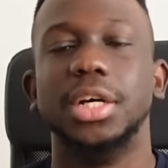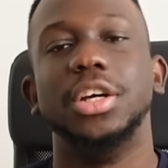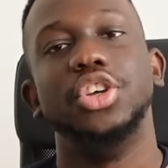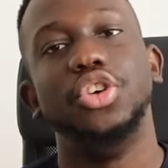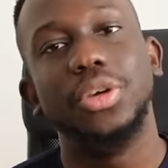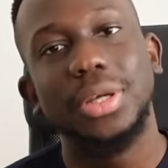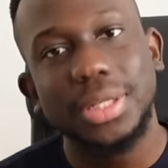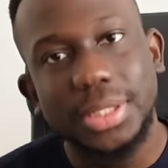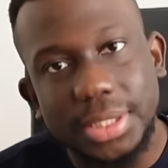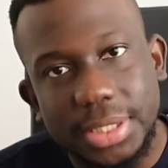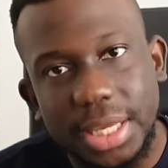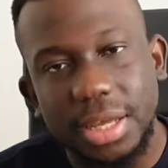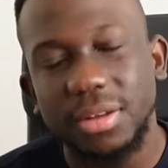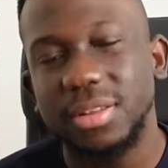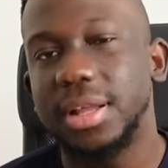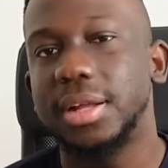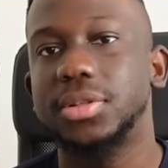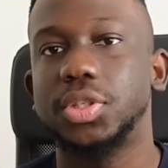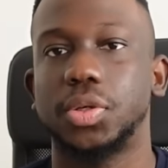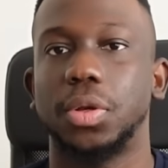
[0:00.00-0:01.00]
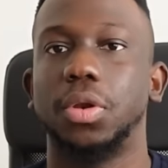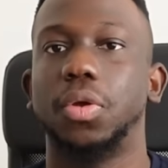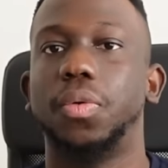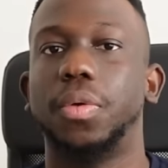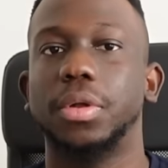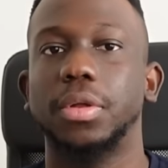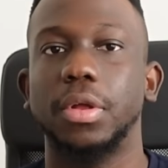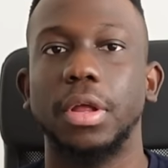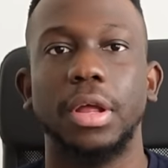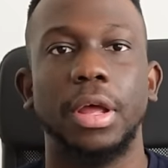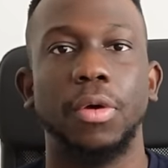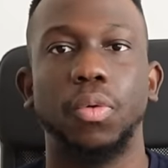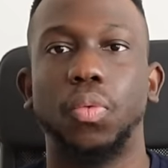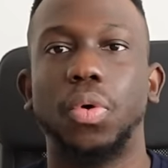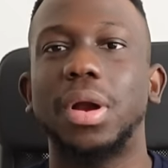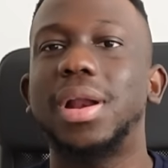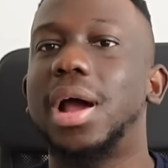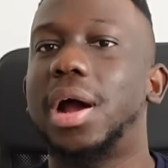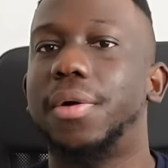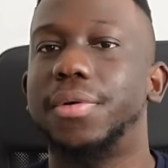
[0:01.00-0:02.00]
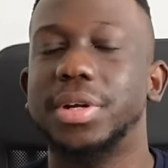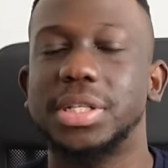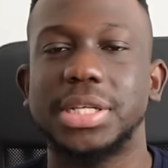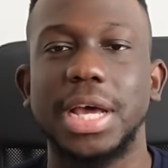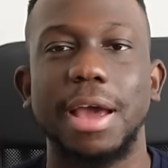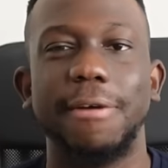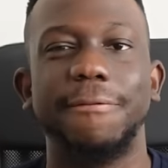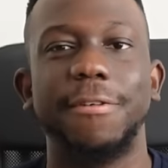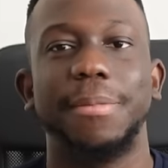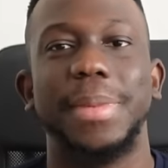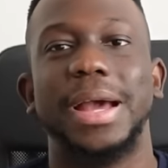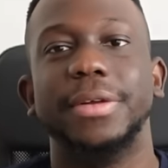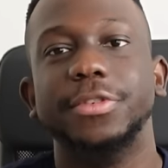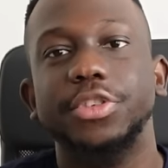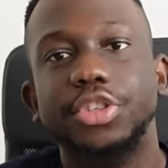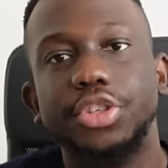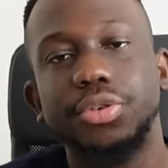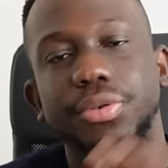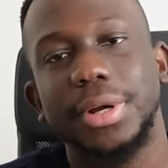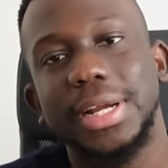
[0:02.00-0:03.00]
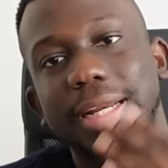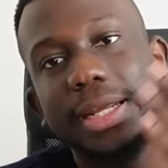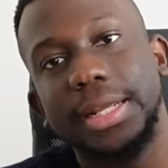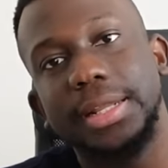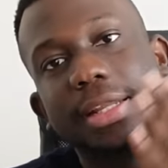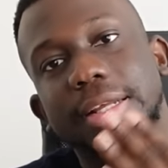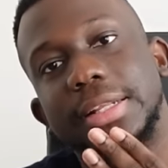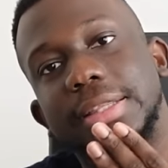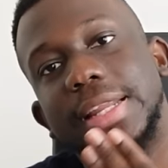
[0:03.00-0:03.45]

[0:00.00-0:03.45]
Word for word: you can scale down to lower uh, one hour time frame and trade in the